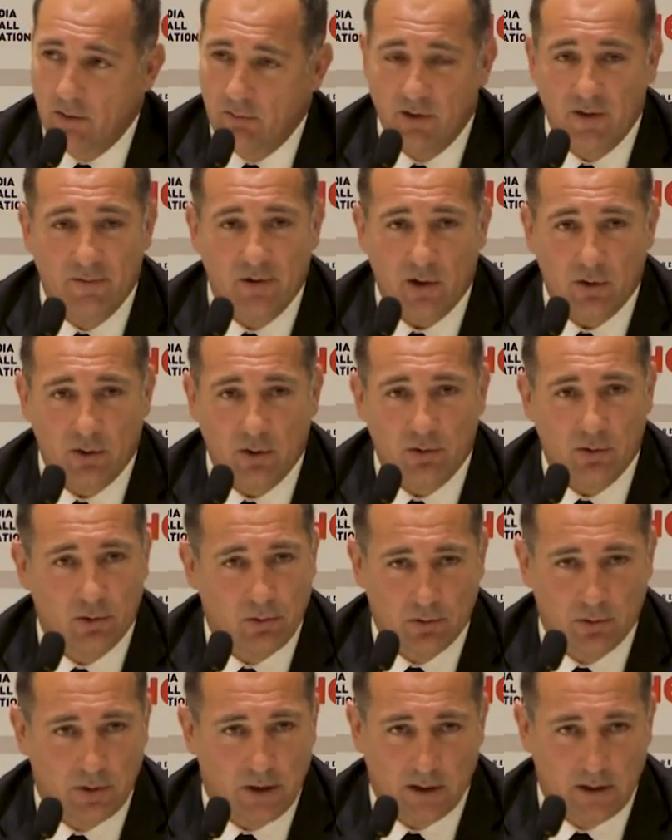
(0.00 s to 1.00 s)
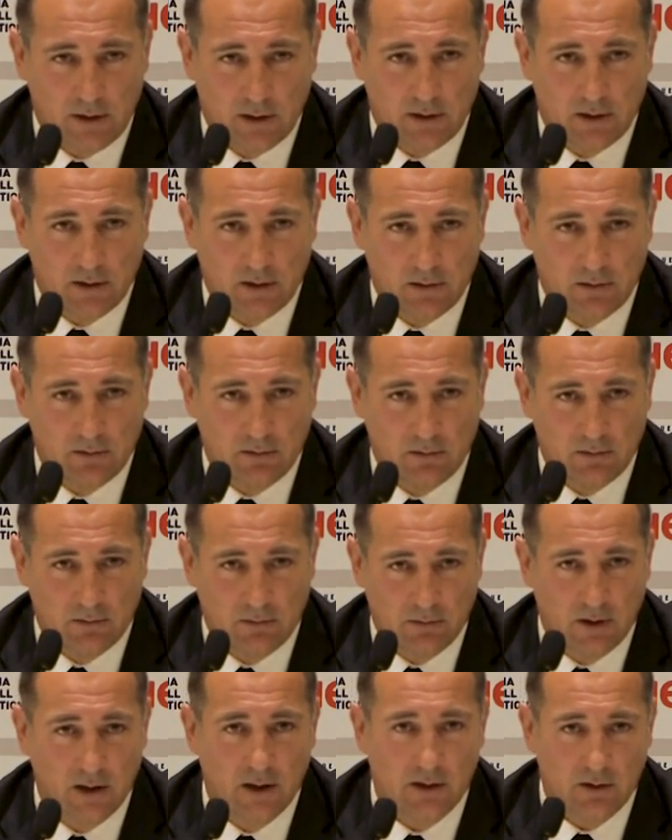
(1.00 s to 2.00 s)
We were not good at it.
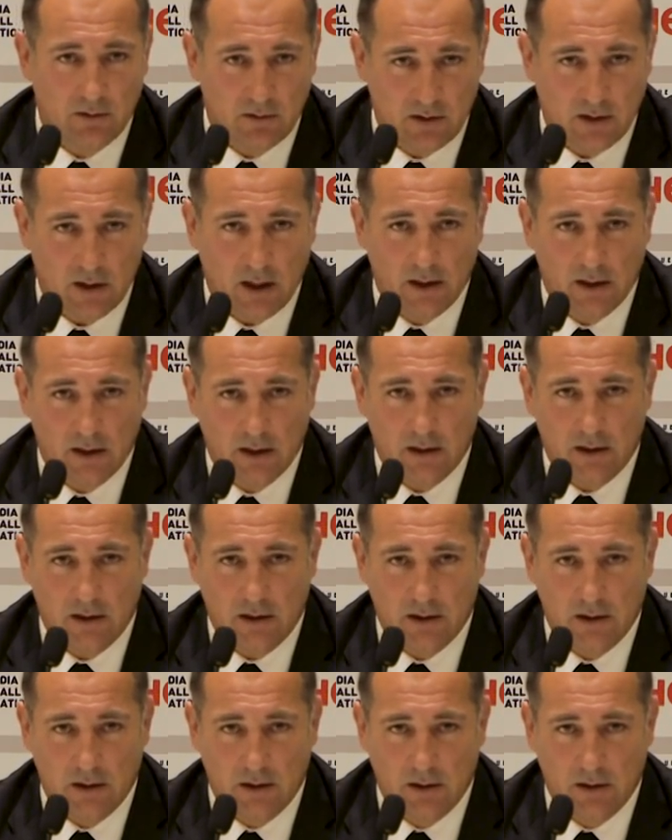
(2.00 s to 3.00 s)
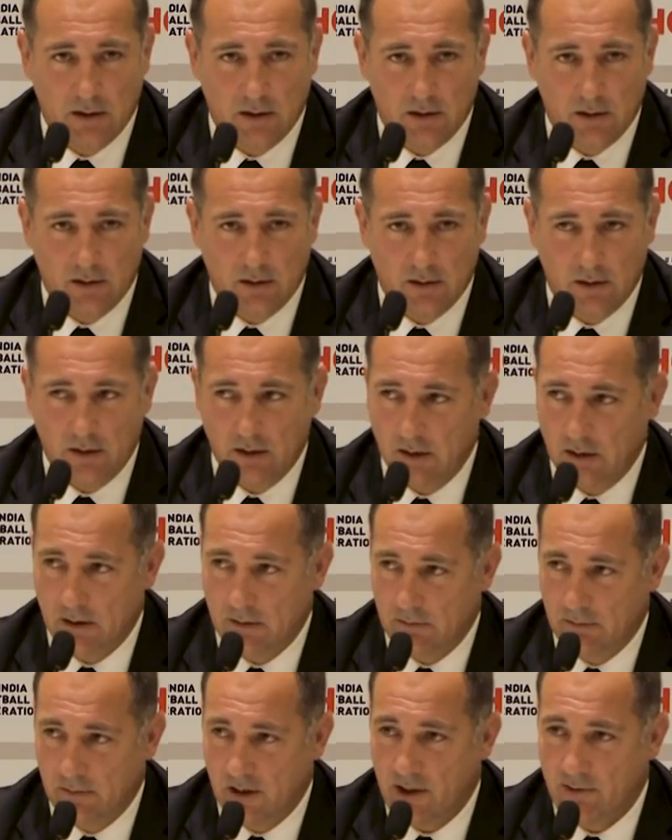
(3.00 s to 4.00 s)
We need to say that.
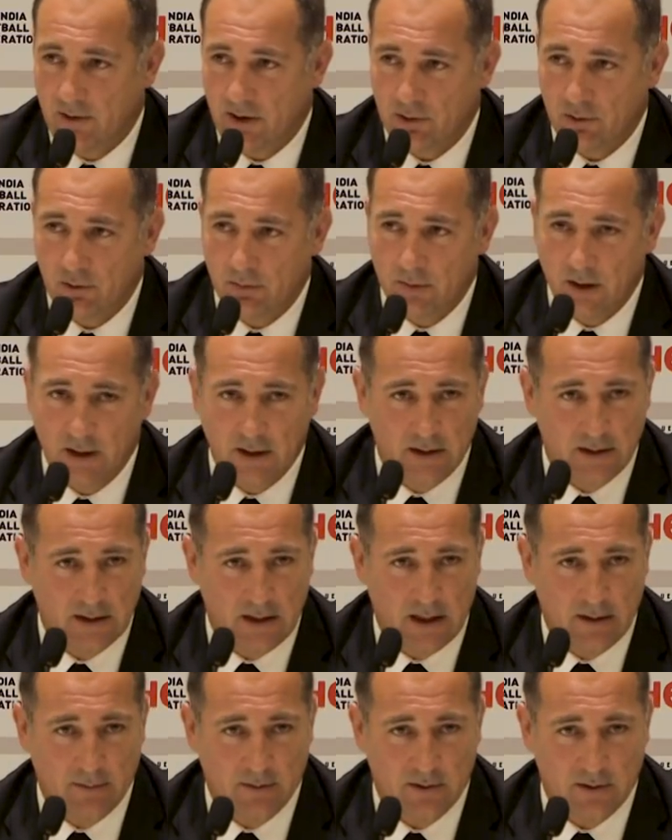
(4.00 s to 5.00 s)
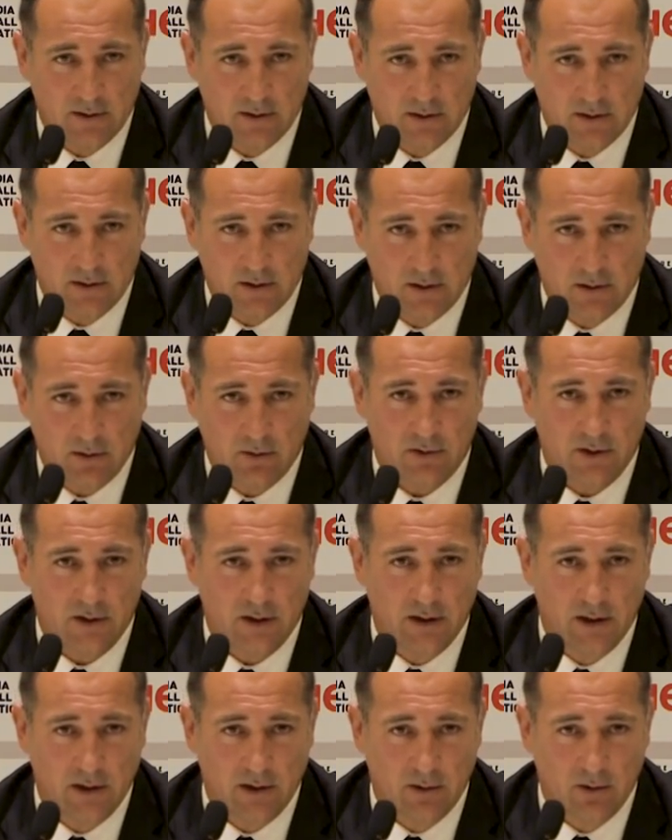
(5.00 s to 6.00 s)
There were too many times
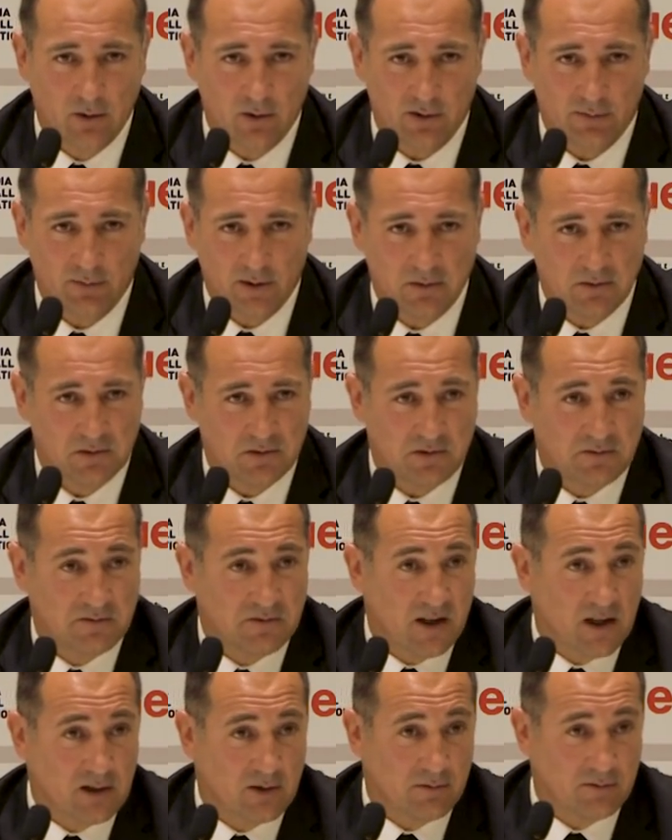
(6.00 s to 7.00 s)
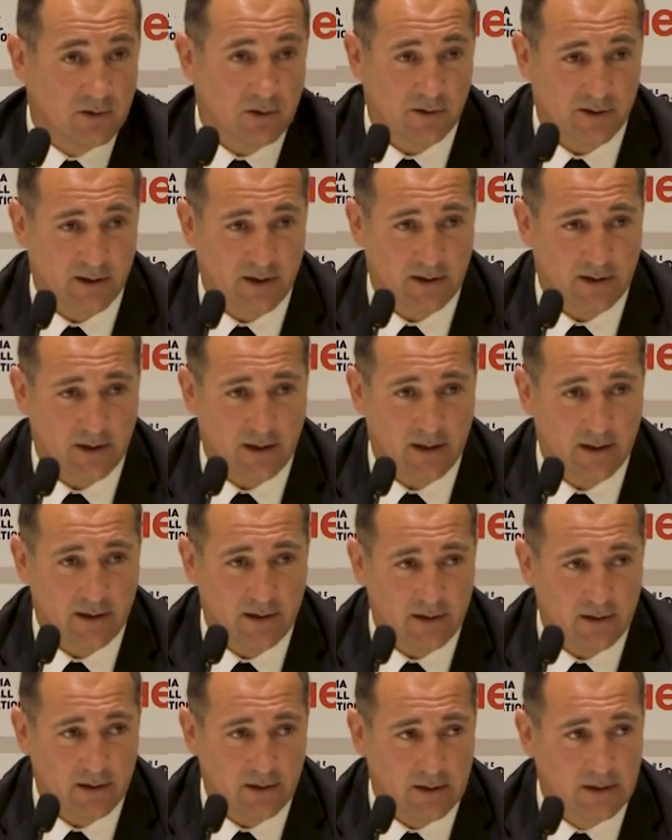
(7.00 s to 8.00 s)
conceding goals because of lack of
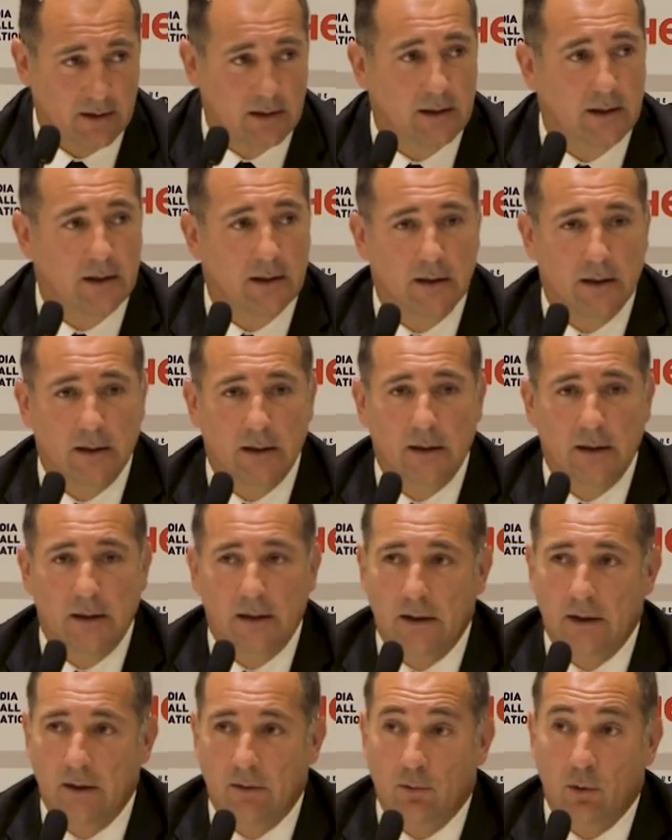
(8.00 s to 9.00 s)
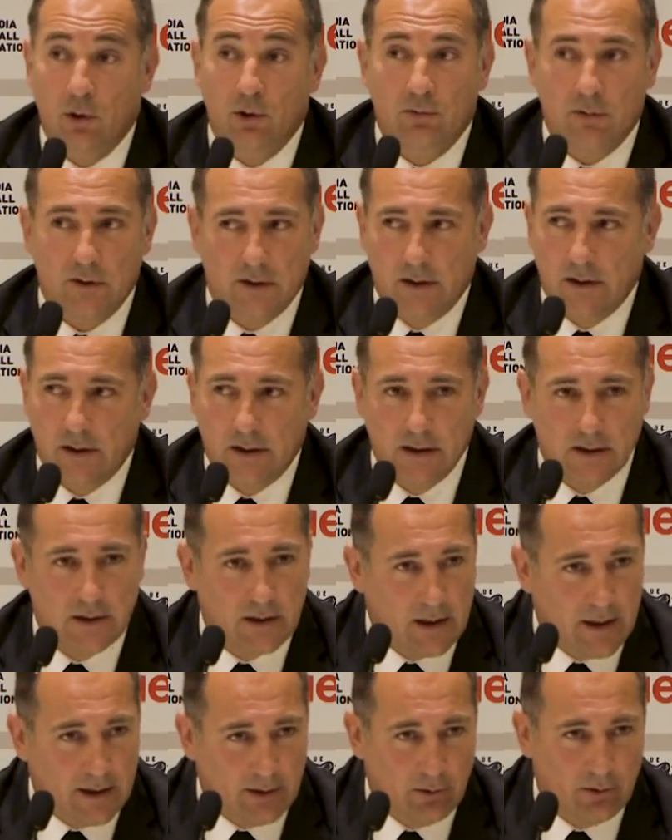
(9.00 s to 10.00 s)
concentration. What was the
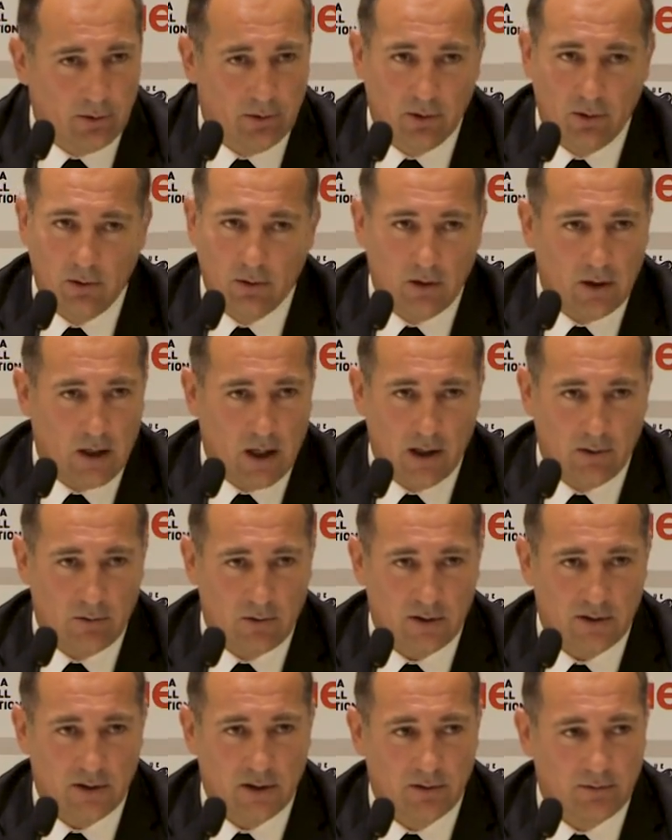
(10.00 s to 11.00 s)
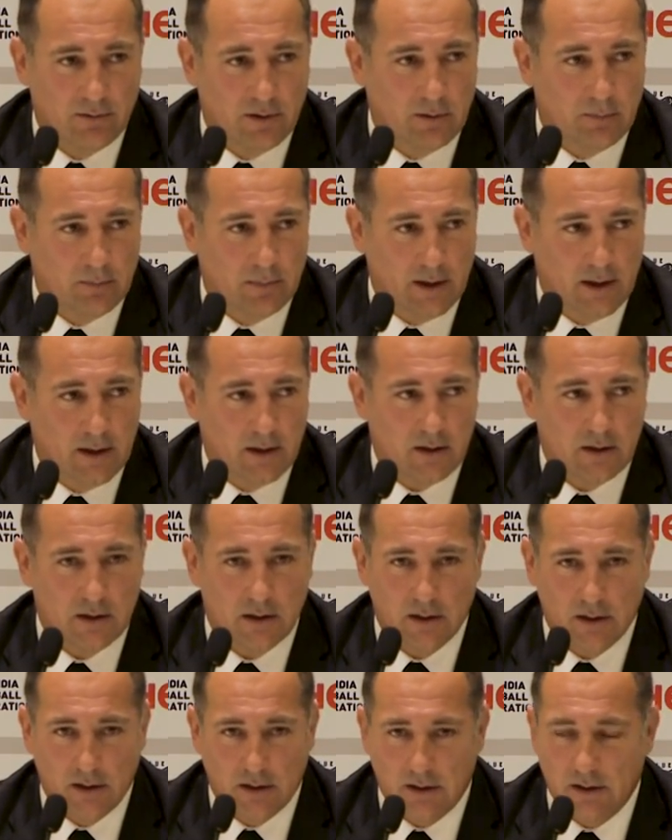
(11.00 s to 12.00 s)
reason? I don't know. I wasn't with the players
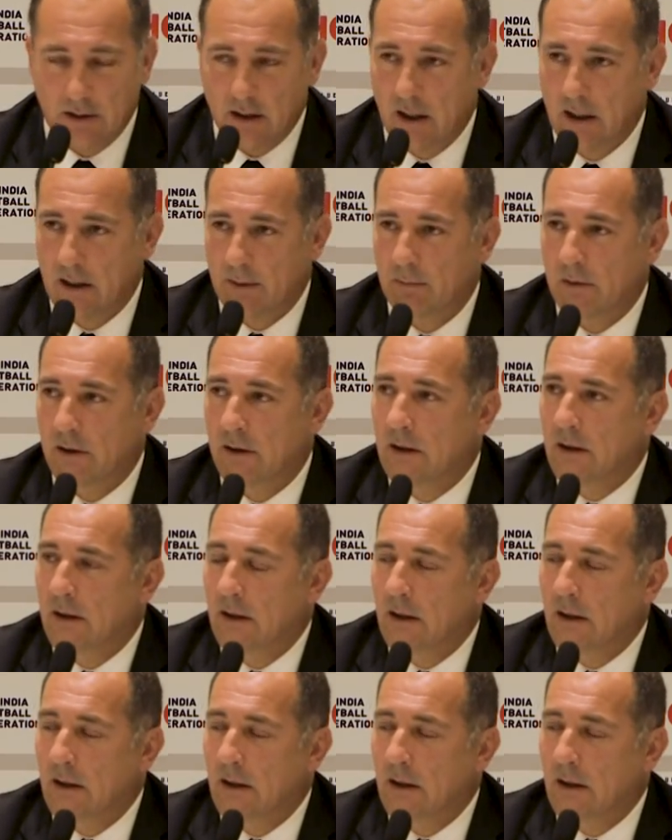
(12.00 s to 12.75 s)
at that time.